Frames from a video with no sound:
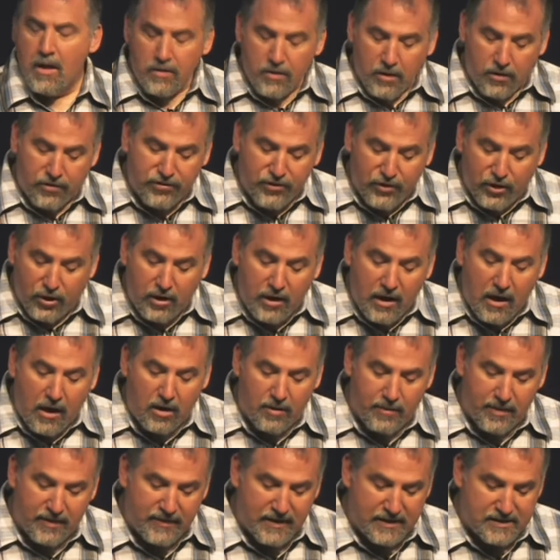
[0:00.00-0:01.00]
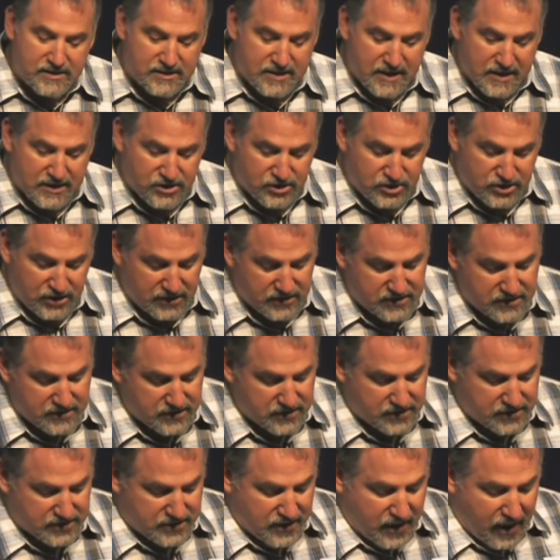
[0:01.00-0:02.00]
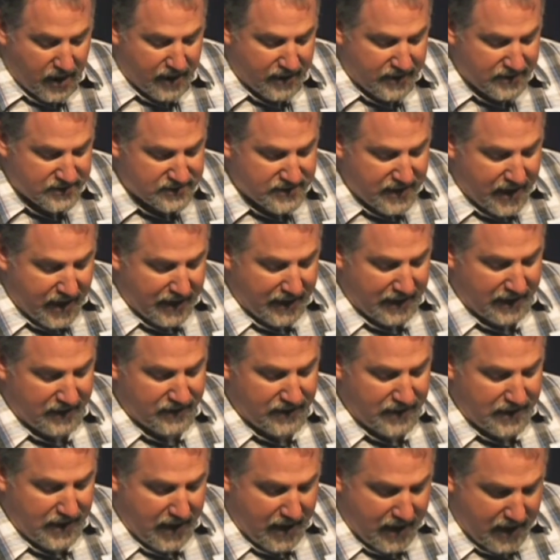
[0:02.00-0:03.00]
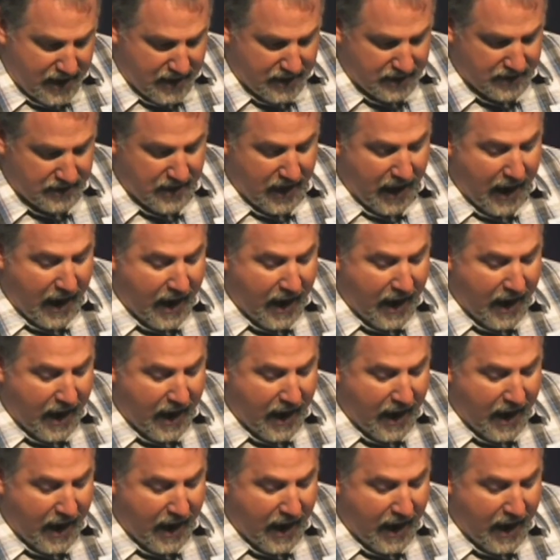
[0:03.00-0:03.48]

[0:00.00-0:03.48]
The third element that sets Jesus aside is that in the end,